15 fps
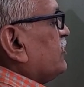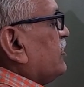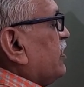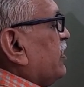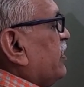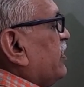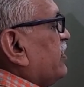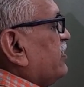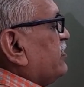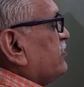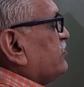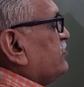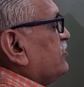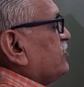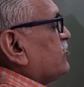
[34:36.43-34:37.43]
an
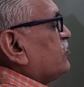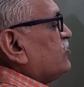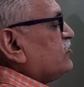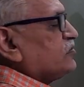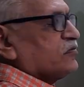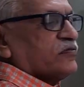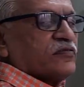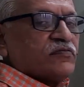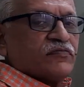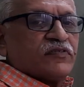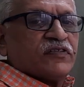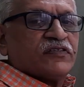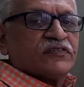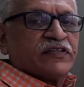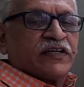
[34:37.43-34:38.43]
is 0,
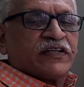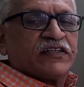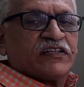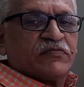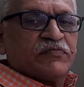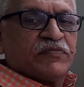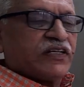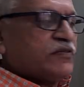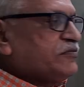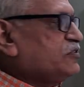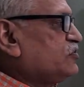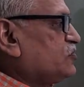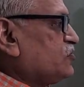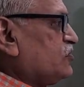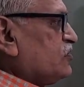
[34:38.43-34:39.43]
second term becomes
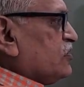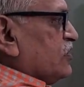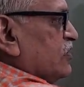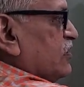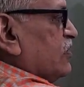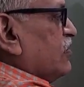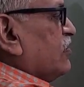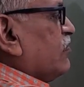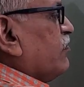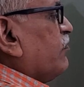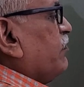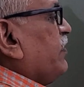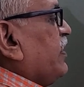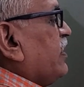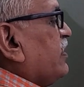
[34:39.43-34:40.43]
0,
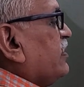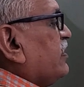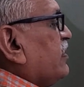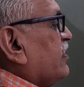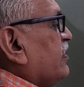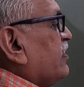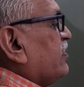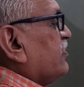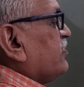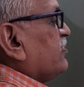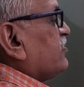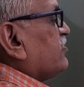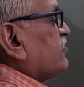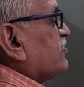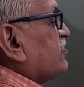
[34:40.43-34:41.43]
bn
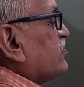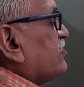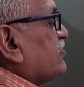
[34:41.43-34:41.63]
is